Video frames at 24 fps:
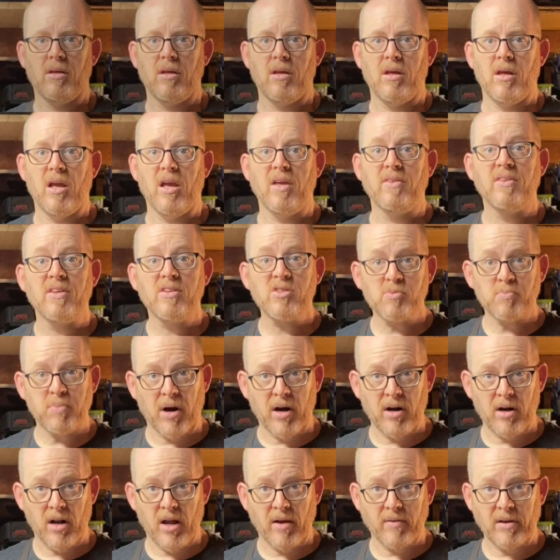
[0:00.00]
In this
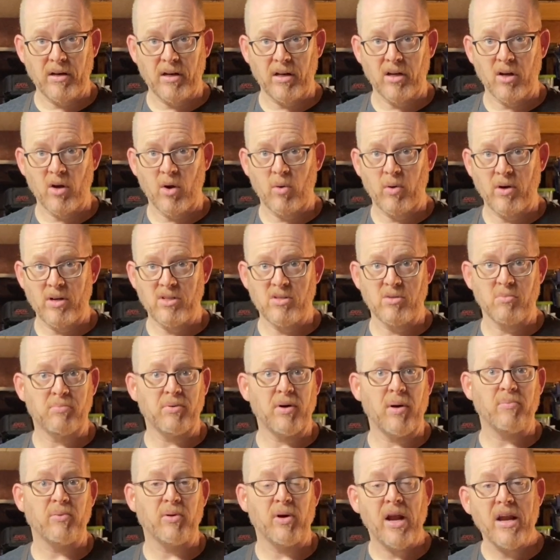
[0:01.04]
part, I'm going to go into
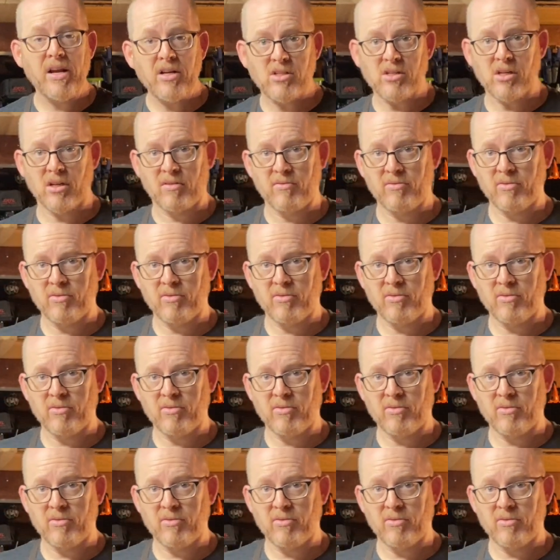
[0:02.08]
preparation